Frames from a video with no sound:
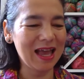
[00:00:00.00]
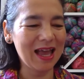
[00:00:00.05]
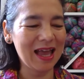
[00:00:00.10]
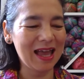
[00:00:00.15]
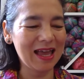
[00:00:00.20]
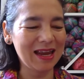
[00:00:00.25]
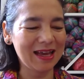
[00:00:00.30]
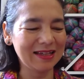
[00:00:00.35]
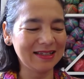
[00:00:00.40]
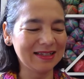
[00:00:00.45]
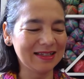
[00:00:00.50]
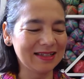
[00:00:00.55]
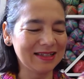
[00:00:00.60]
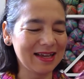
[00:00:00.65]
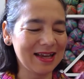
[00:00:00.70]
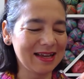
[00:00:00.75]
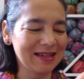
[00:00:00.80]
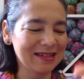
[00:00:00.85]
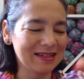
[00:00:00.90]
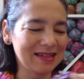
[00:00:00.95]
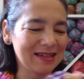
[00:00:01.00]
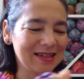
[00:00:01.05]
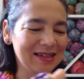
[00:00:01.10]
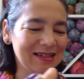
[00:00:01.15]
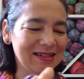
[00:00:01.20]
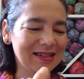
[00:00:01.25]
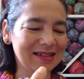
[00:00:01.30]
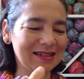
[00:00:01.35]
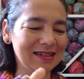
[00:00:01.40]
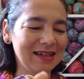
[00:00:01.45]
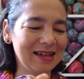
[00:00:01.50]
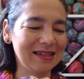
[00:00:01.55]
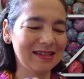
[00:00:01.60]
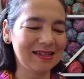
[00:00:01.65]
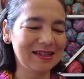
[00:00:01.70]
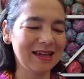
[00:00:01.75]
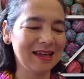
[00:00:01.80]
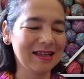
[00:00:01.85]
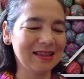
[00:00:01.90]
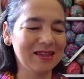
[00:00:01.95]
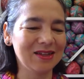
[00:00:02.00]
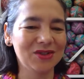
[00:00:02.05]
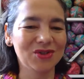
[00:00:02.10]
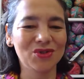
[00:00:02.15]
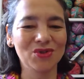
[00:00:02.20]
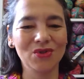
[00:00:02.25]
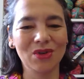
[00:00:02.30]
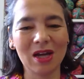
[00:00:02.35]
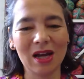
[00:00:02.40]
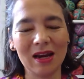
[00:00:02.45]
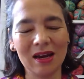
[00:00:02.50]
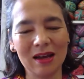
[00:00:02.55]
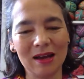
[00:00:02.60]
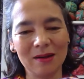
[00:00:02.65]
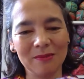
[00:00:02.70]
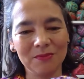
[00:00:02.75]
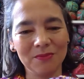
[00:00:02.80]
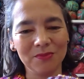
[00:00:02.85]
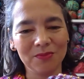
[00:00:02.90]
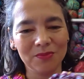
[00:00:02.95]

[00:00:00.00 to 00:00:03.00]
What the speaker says: and I started knitting the two color